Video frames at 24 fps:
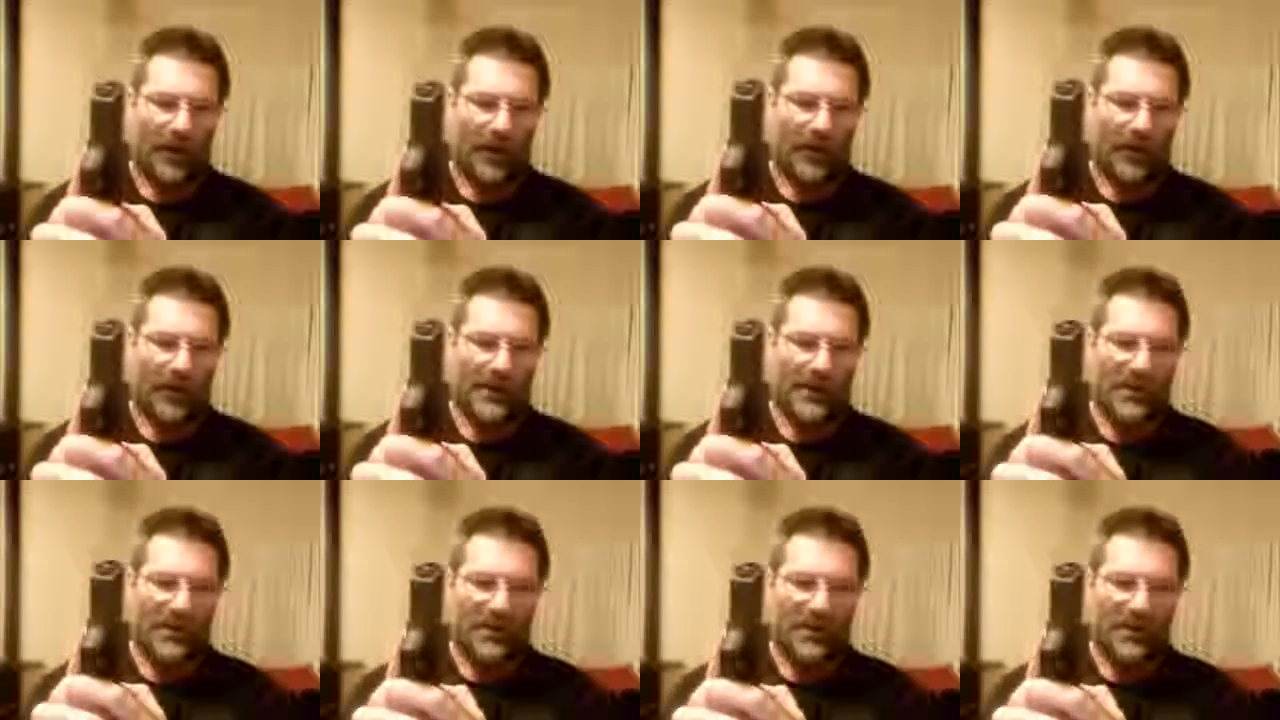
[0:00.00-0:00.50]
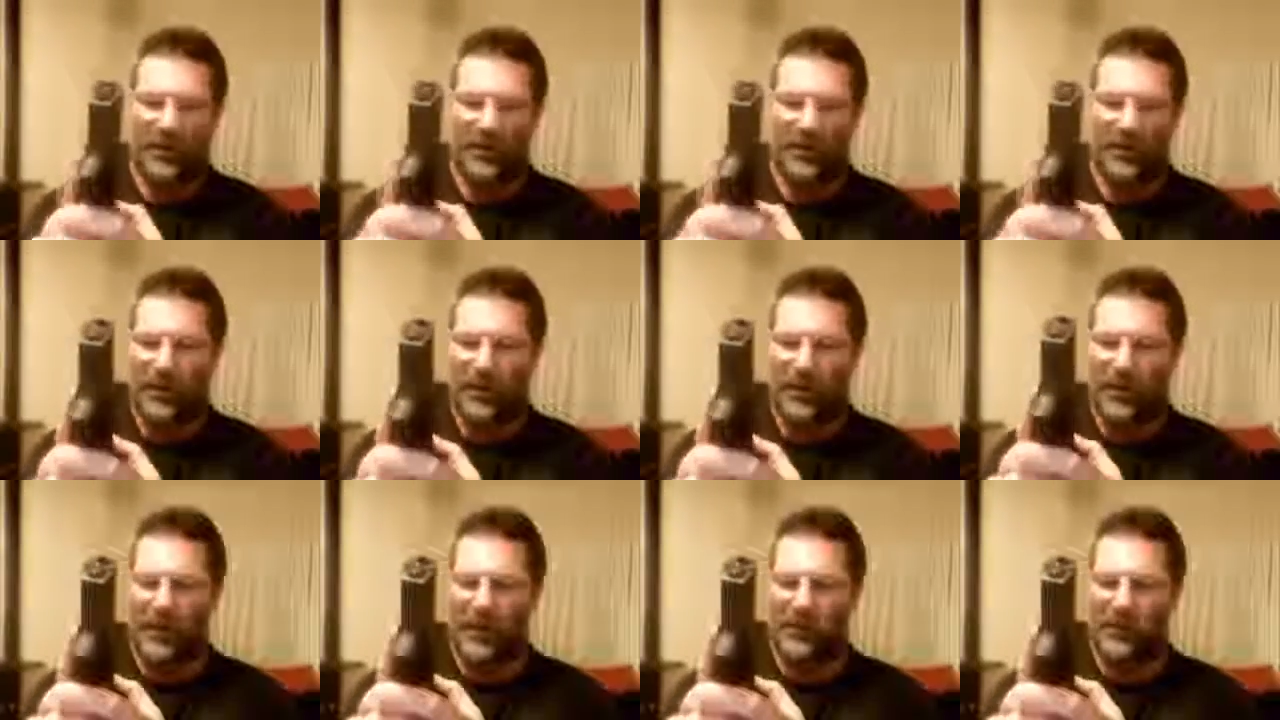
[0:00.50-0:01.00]
this
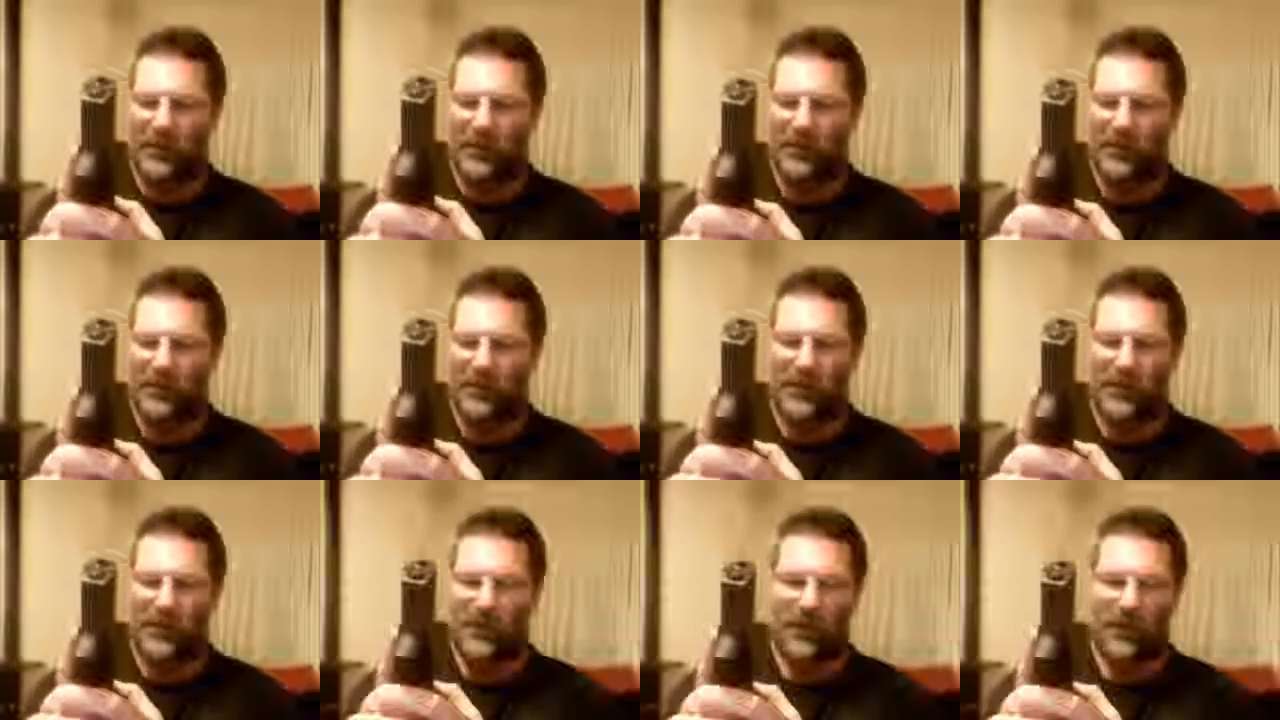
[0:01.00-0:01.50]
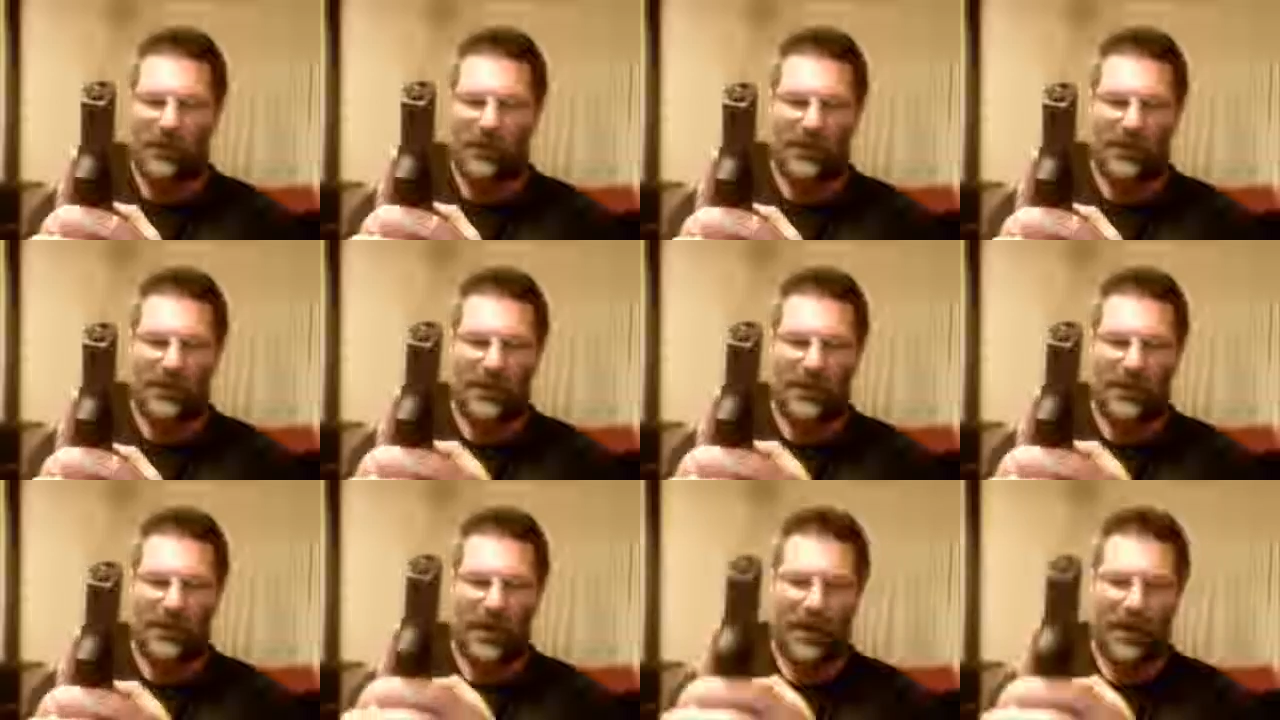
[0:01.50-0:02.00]
in airsoft
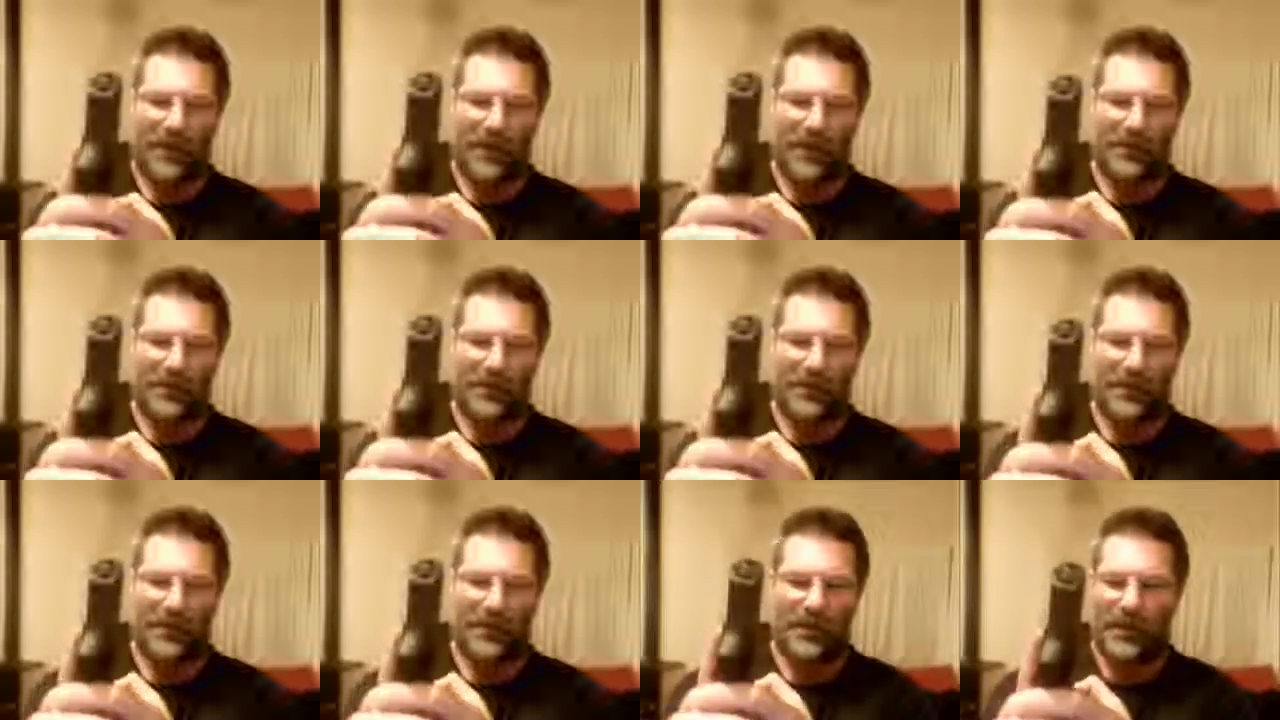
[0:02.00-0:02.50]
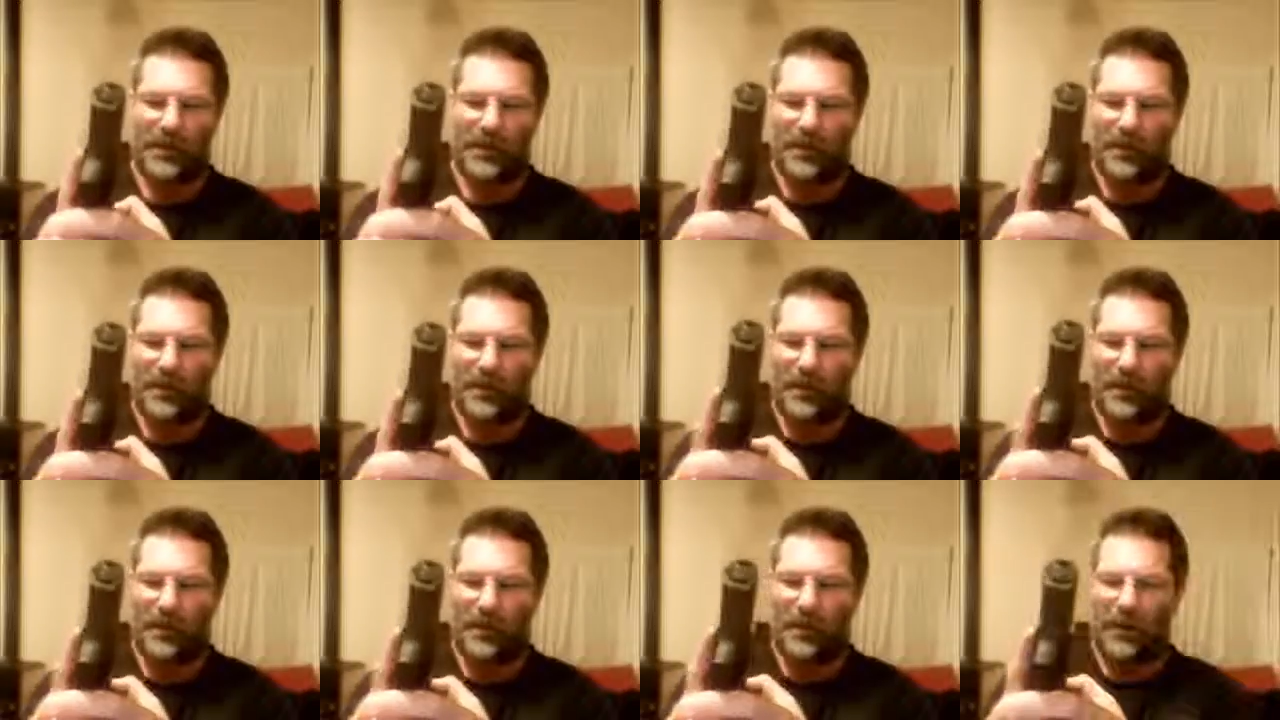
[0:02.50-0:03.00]
skirmishing games
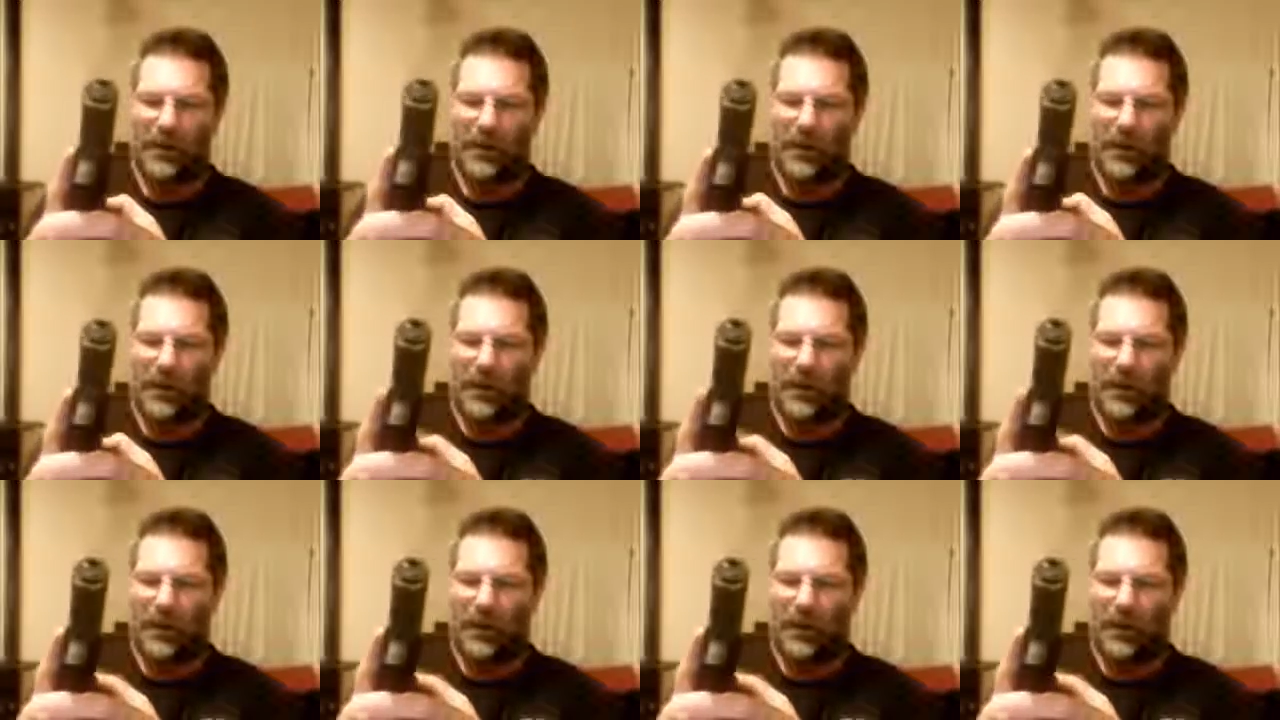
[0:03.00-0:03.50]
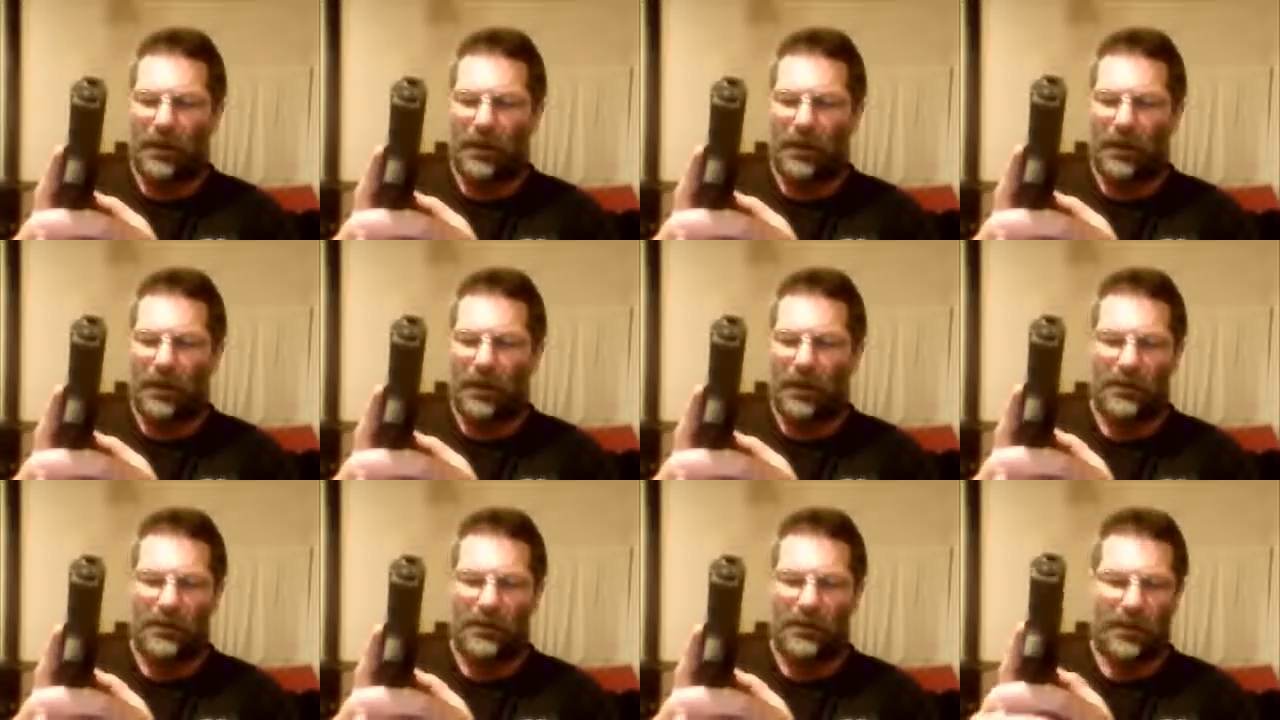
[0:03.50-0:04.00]

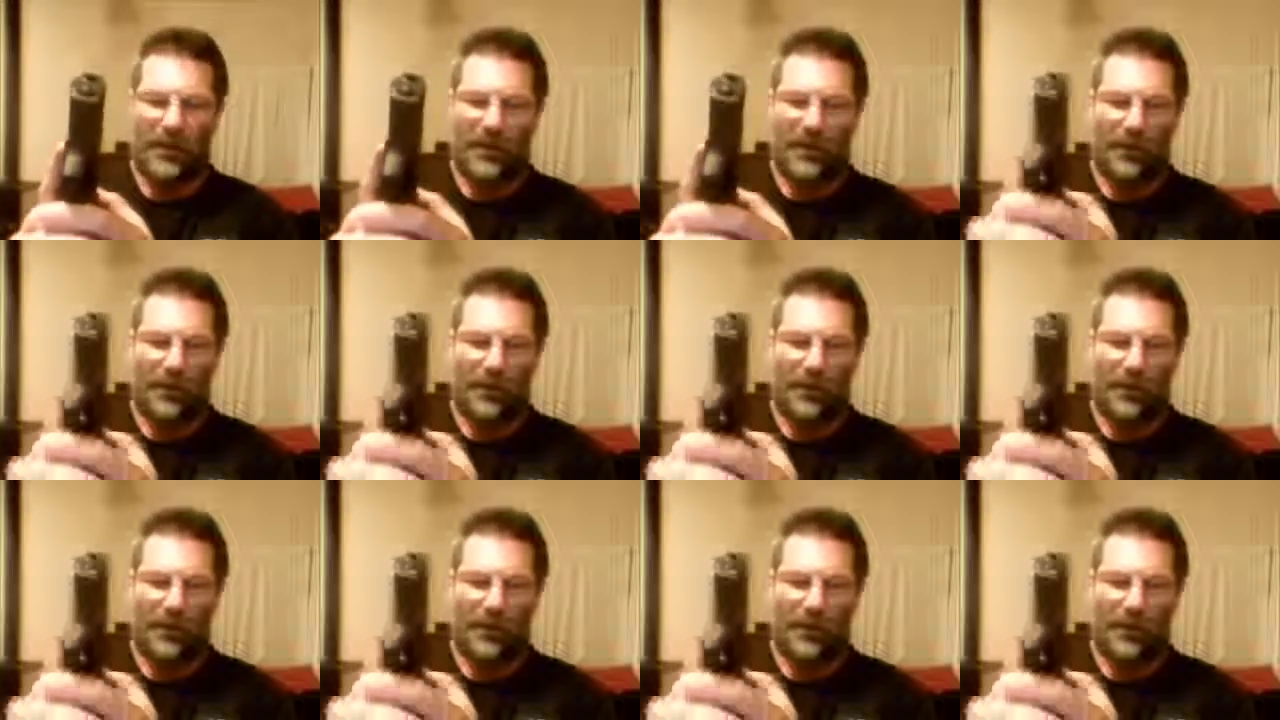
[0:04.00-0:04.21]
in